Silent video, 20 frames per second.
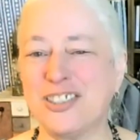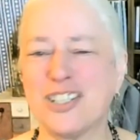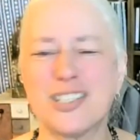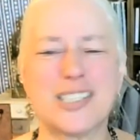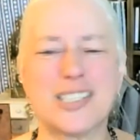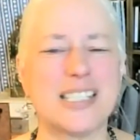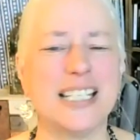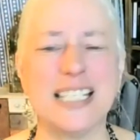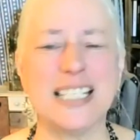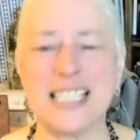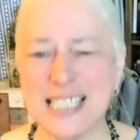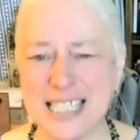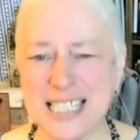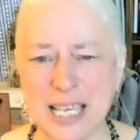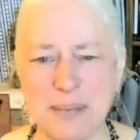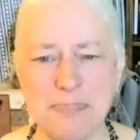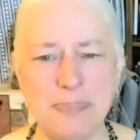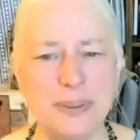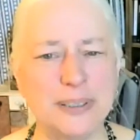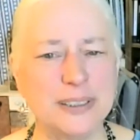just an
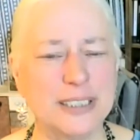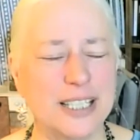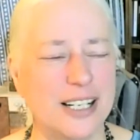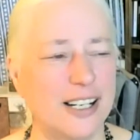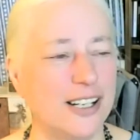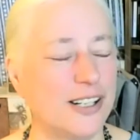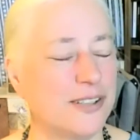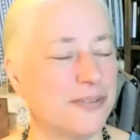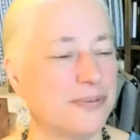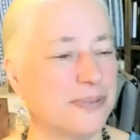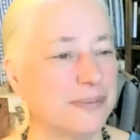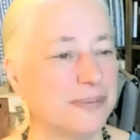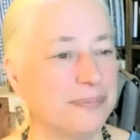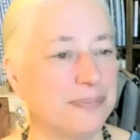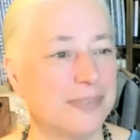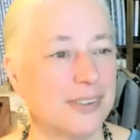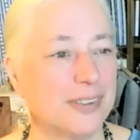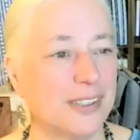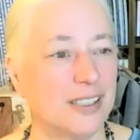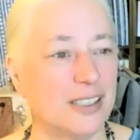example of,
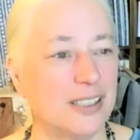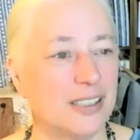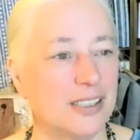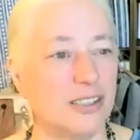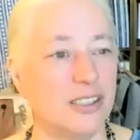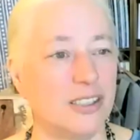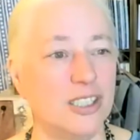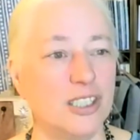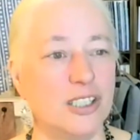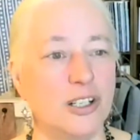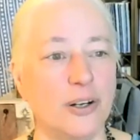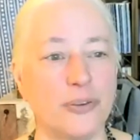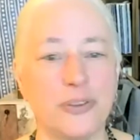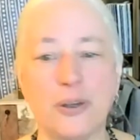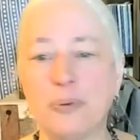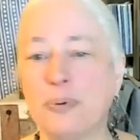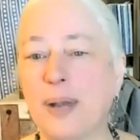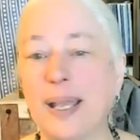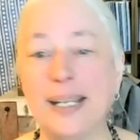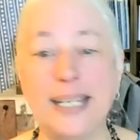
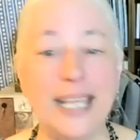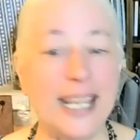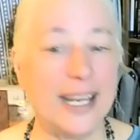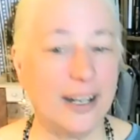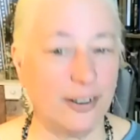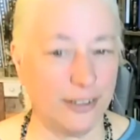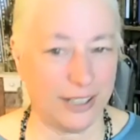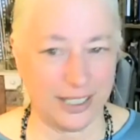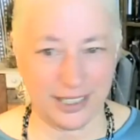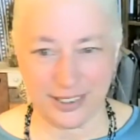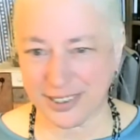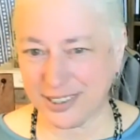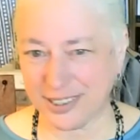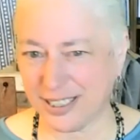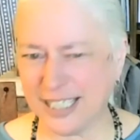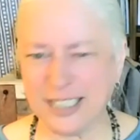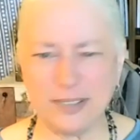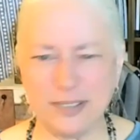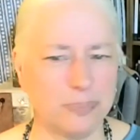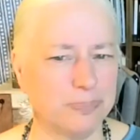the red herrings,
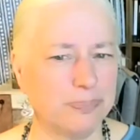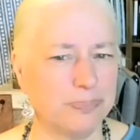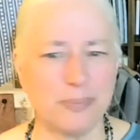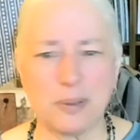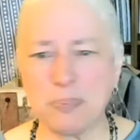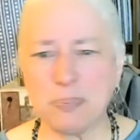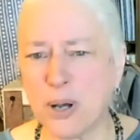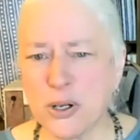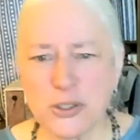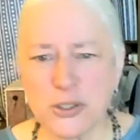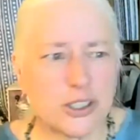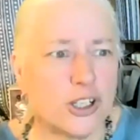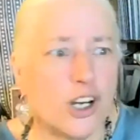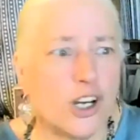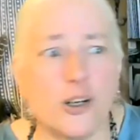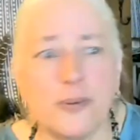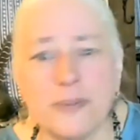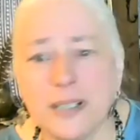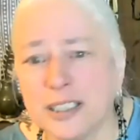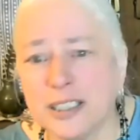like
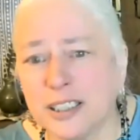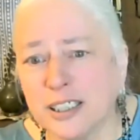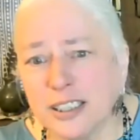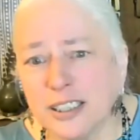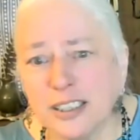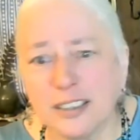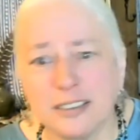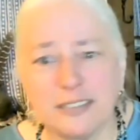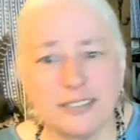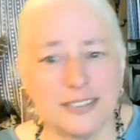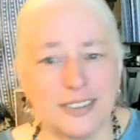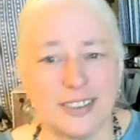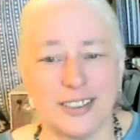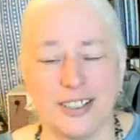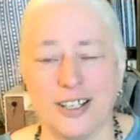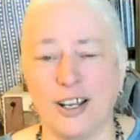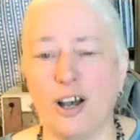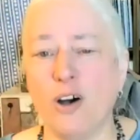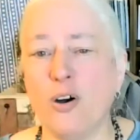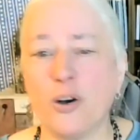post-COVID.
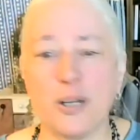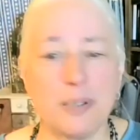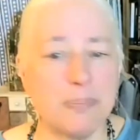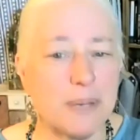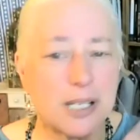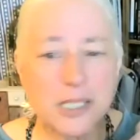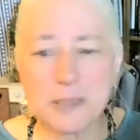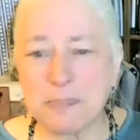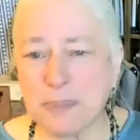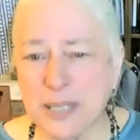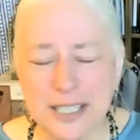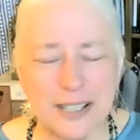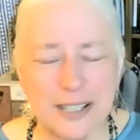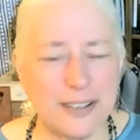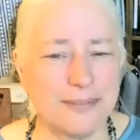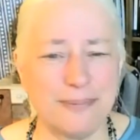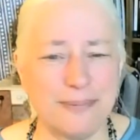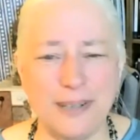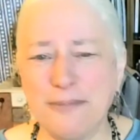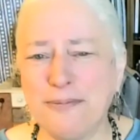Oh, it must be
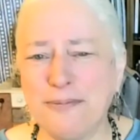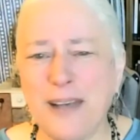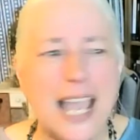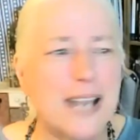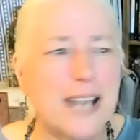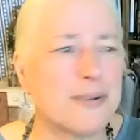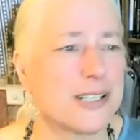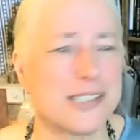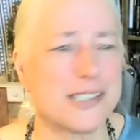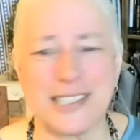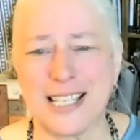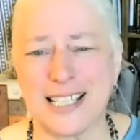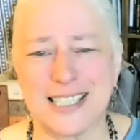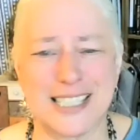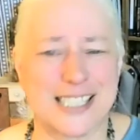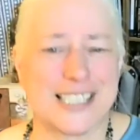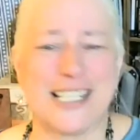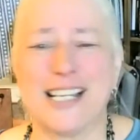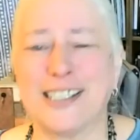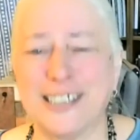a virus
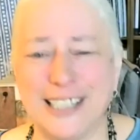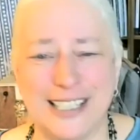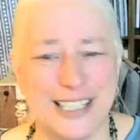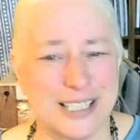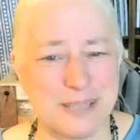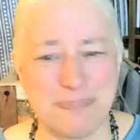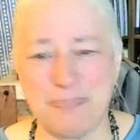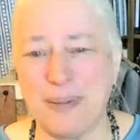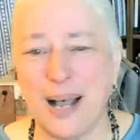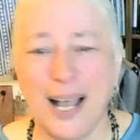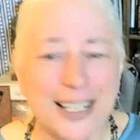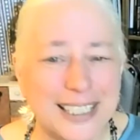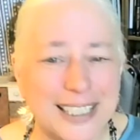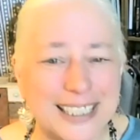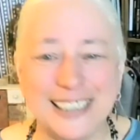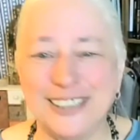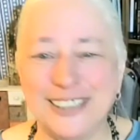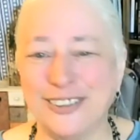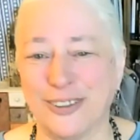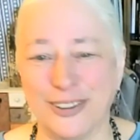that's stuck in his
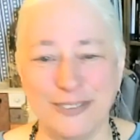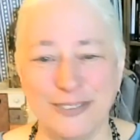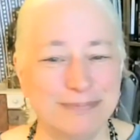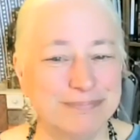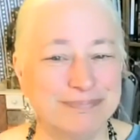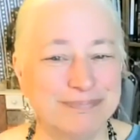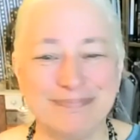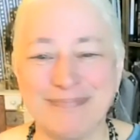body or